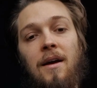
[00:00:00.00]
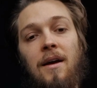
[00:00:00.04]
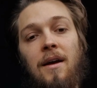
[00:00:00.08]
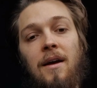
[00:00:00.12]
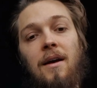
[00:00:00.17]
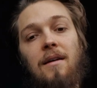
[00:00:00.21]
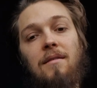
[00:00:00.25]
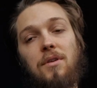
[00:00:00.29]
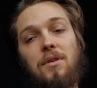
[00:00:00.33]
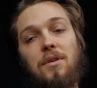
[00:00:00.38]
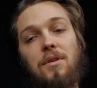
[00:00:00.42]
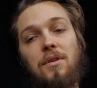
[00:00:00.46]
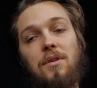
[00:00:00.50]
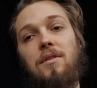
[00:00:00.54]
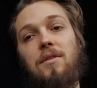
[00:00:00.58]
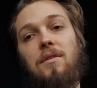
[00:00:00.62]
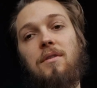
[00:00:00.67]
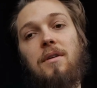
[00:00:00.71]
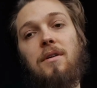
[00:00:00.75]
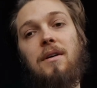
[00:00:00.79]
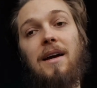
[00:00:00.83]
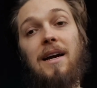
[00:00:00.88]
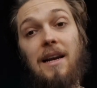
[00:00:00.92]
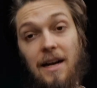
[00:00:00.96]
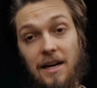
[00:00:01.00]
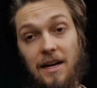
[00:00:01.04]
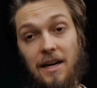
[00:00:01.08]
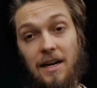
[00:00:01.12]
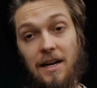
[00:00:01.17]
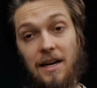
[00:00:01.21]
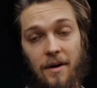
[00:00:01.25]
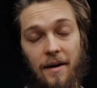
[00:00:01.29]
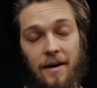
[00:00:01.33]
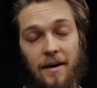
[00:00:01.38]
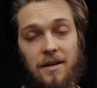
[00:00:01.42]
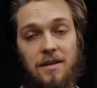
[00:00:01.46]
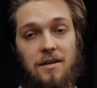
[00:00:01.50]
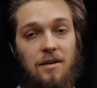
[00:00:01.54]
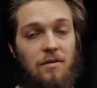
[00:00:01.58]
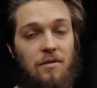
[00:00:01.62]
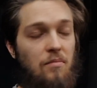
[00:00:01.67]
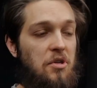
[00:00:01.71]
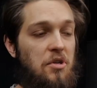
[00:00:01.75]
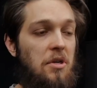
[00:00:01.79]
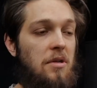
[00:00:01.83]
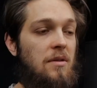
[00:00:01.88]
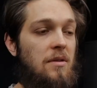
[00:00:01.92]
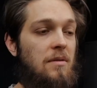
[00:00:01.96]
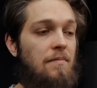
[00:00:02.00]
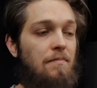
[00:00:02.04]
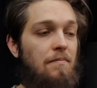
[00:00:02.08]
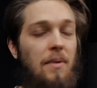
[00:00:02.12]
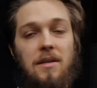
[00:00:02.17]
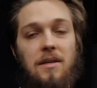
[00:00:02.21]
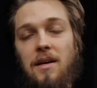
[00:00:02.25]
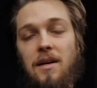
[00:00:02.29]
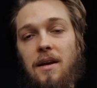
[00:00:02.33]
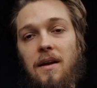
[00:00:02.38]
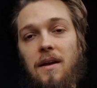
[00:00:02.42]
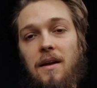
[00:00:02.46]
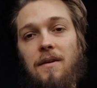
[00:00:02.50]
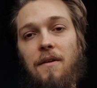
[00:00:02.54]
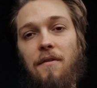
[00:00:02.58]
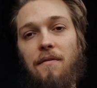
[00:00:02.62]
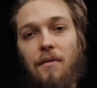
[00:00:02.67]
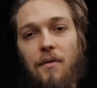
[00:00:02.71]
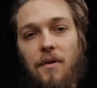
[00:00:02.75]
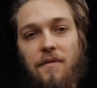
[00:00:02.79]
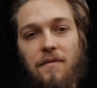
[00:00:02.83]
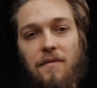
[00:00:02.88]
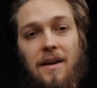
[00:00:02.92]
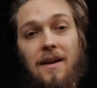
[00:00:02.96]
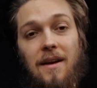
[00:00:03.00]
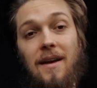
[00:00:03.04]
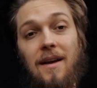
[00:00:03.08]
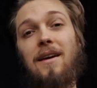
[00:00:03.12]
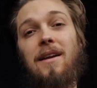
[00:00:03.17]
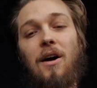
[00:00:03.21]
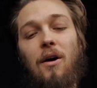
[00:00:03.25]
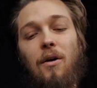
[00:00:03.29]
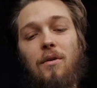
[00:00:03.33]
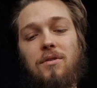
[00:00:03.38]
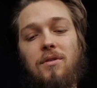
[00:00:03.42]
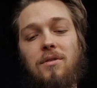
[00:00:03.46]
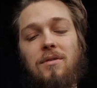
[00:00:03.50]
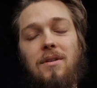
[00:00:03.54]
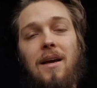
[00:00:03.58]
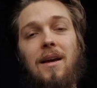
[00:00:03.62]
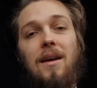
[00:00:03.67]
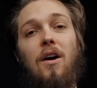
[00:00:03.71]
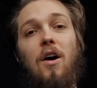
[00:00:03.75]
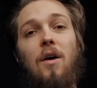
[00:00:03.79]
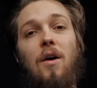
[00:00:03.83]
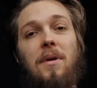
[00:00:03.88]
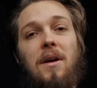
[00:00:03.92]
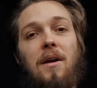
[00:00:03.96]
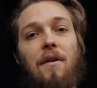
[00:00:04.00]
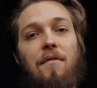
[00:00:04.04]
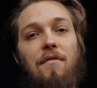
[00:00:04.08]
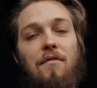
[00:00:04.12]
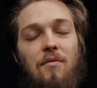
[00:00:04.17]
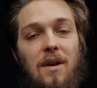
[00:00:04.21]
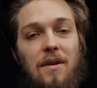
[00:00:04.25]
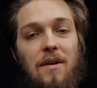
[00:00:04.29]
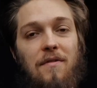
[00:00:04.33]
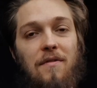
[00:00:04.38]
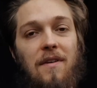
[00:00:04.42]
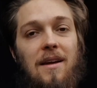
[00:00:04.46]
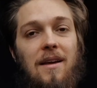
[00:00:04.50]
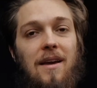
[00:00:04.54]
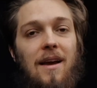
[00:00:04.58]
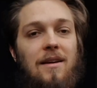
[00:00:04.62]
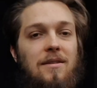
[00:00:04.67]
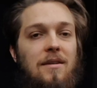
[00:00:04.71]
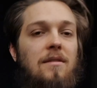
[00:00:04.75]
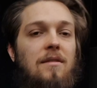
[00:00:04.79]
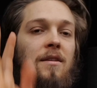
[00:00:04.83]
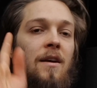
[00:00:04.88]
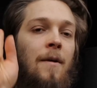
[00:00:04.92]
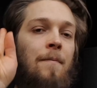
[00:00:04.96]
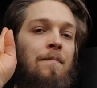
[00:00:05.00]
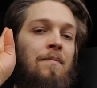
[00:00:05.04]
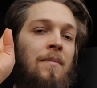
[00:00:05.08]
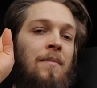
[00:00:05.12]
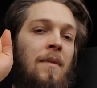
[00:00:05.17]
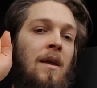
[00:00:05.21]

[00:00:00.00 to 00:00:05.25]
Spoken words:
There is also electrolytes, which is basically the third thing. And then I also take omega-3 fatty acids.